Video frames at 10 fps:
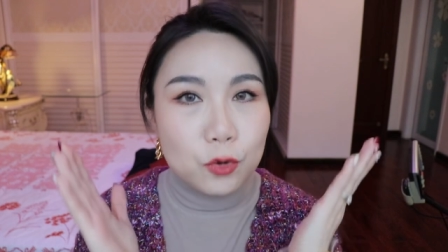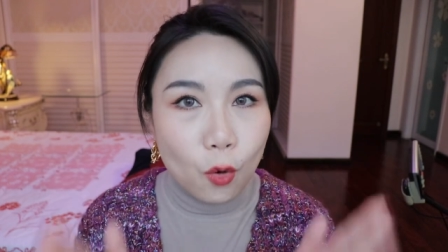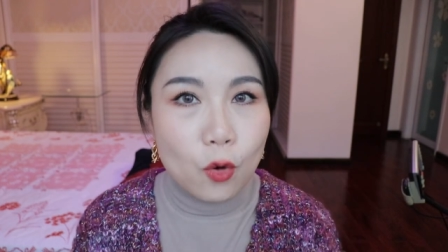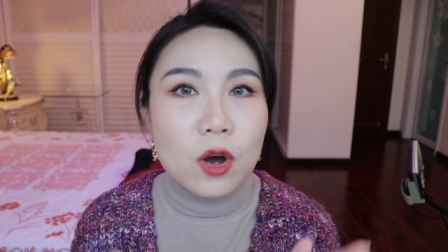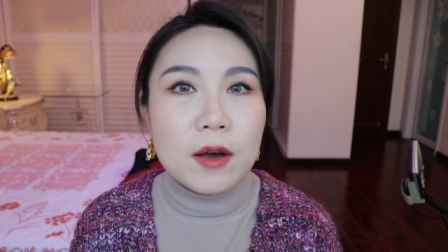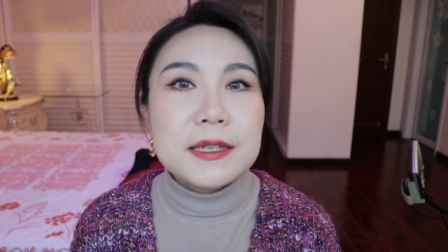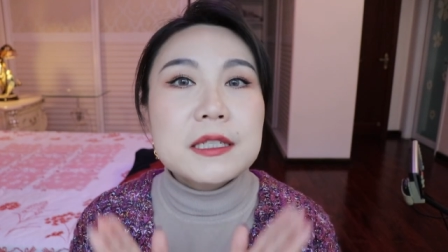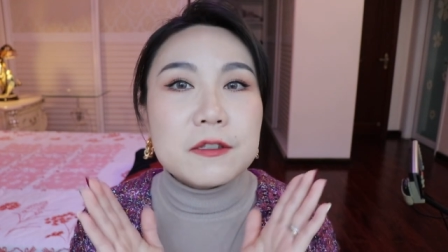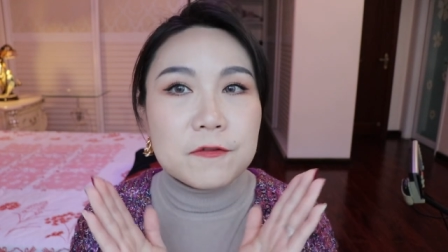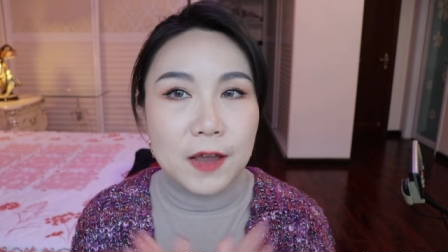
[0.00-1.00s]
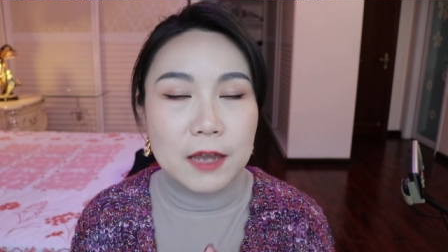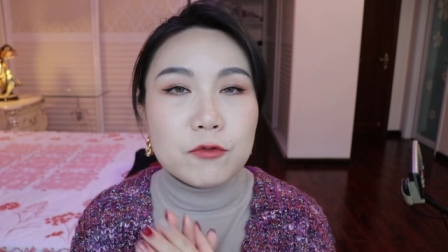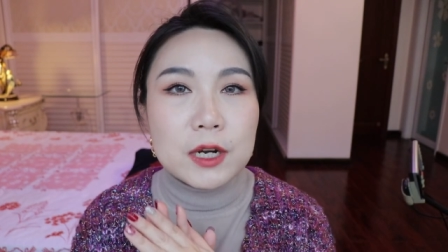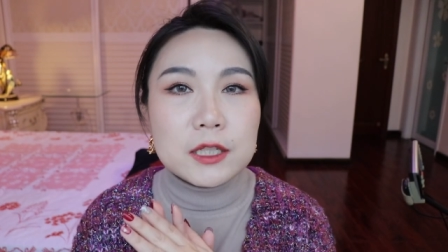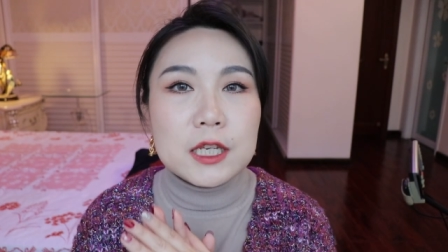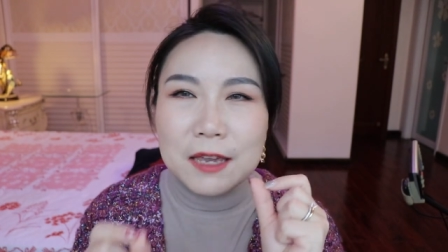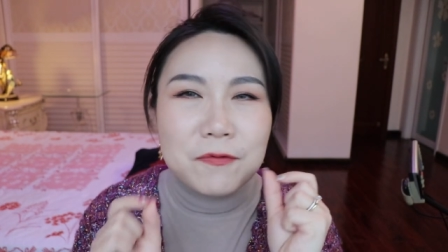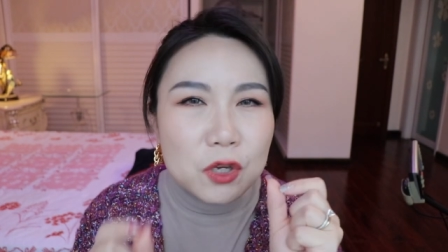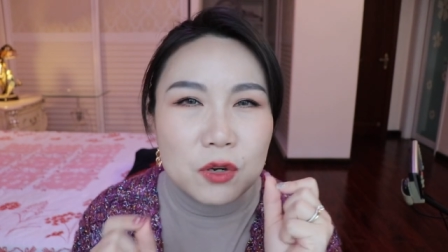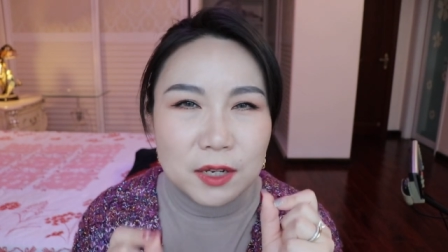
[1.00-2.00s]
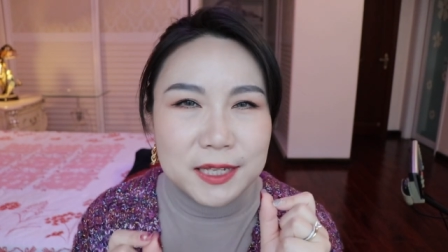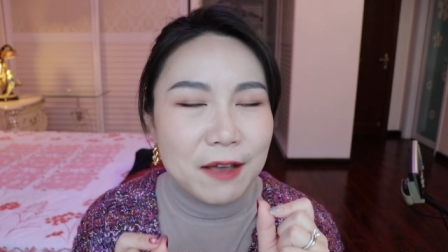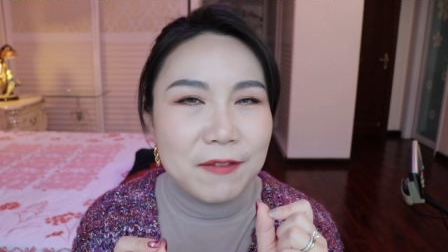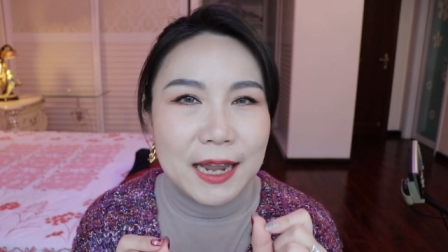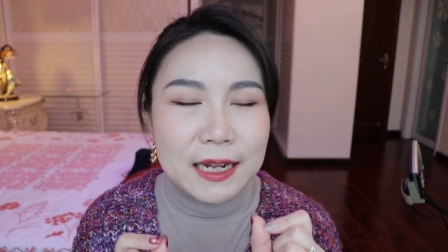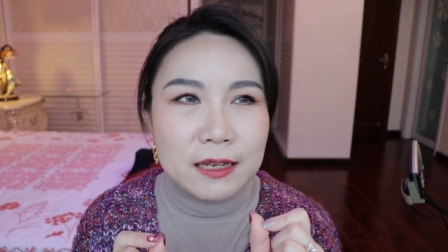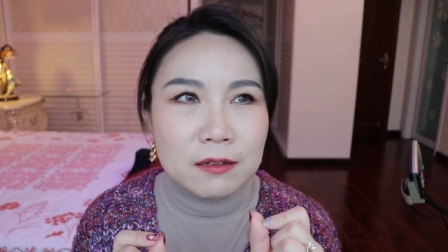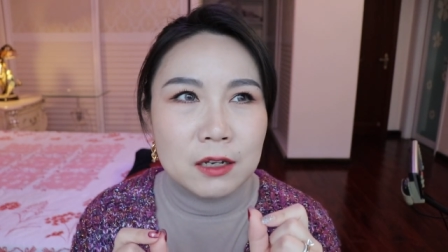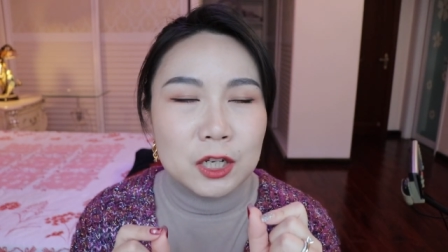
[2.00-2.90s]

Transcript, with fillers: your guys' favorite. If you guys have any